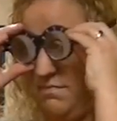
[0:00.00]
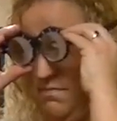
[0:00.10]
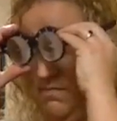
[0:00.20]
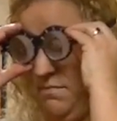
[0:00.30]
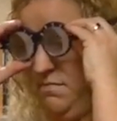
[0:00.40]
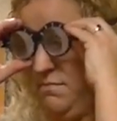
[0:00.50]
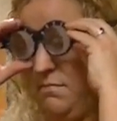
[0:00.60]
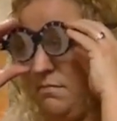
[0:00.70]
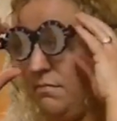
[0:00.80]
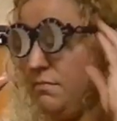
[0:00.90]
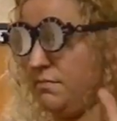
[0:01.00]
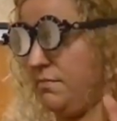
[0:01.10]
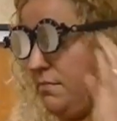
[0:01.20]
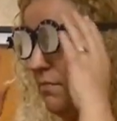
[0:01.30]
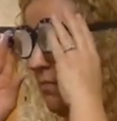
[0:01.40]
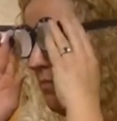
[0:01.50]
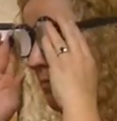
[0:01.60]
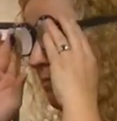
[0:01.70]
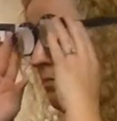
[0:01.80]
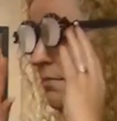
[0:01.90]

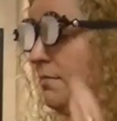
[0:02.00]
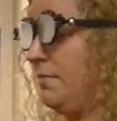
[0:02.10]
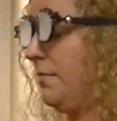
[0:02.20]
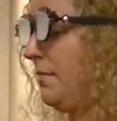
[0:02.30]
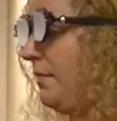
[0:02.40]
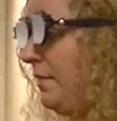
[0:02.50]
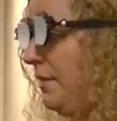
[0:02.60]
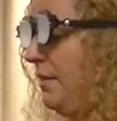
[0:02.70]
[no speech]